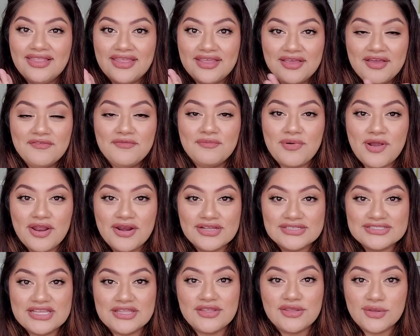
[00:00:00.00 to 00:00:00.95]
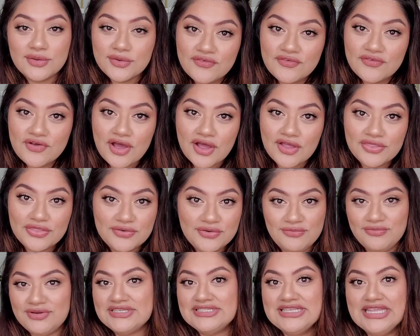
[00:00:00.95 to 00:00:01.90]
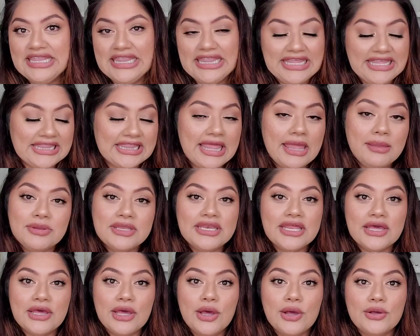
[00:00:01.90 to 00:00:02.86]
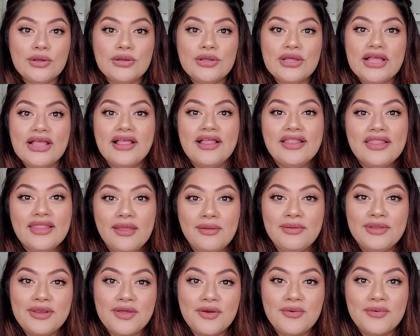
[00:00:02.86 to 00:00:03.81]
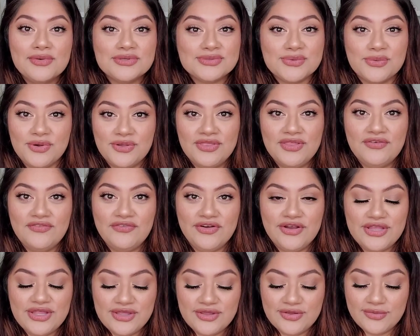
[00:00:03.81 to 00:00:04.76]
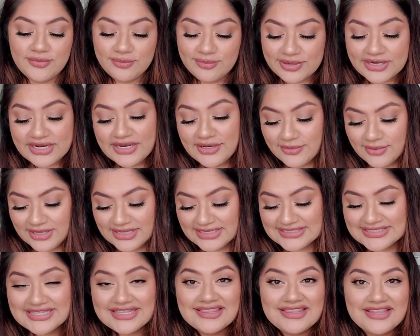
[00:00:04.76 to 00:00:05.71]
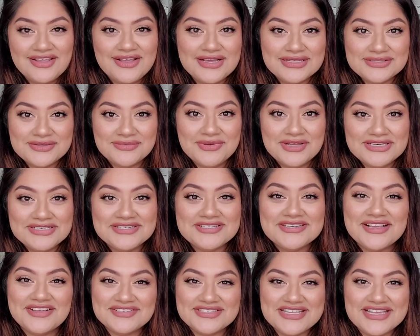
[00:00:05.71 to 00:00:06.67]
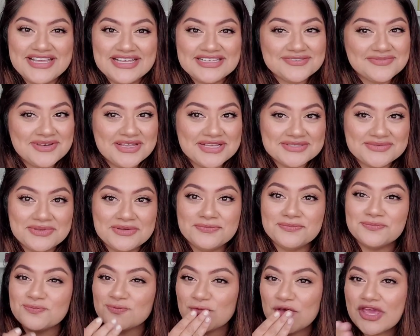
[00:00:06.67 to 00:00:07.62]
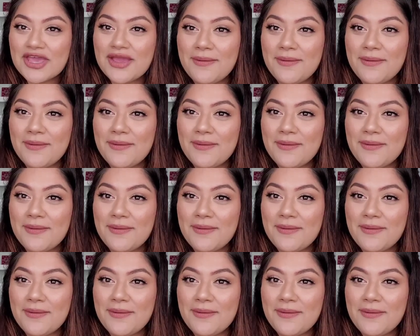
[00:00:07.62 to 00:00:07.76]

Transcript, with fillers: like of products that you have gone through recently. Let me know. Let me know it was worth it for you. But anyways, thank you guys so much. I'll see you guys in the next one.